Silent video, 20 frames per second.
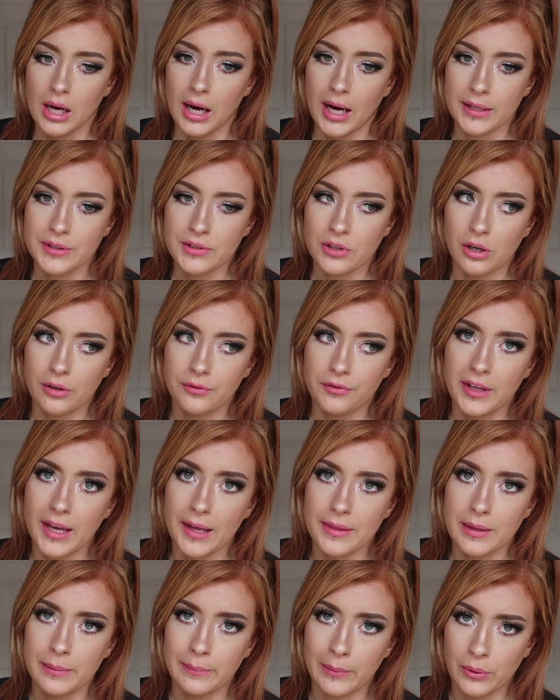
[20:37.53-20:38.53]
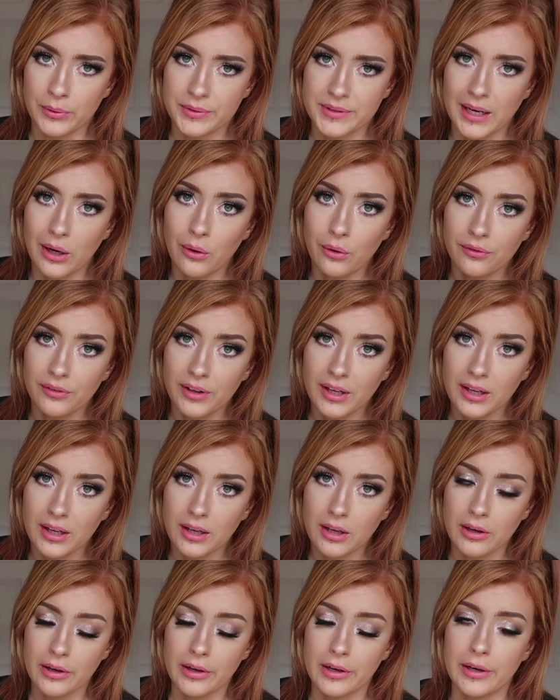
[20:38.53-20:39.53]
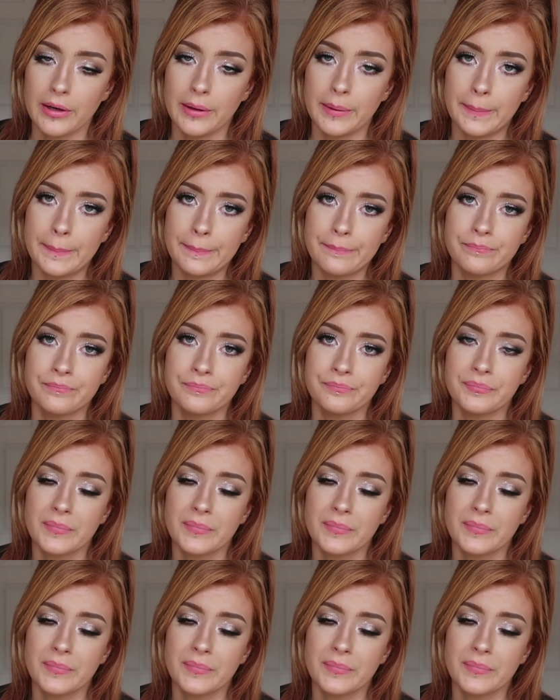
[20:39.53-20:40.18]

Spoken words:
I sort of get the most out of it.